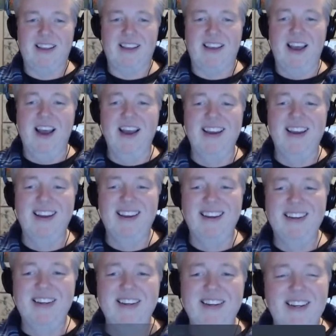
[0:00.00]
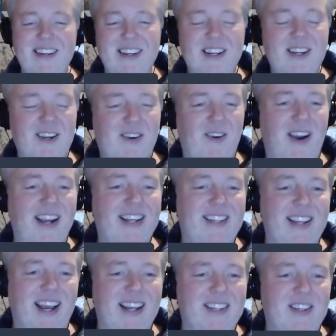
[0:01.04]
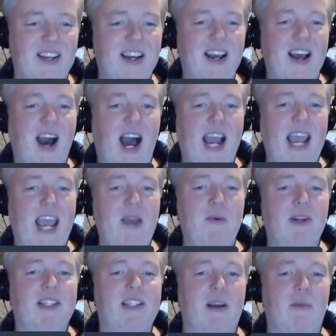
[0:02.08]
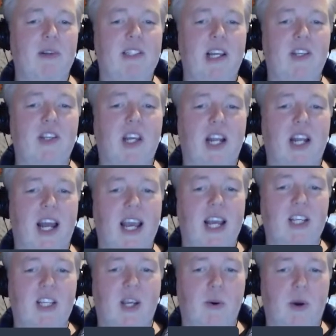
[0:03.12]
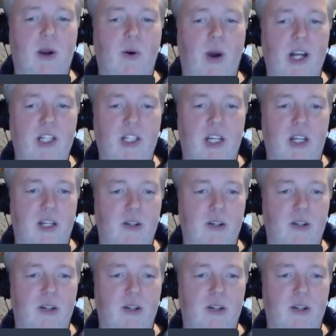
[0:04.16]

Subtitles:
Yeah. Greg says, "I hate when someone says, can I ask you a question?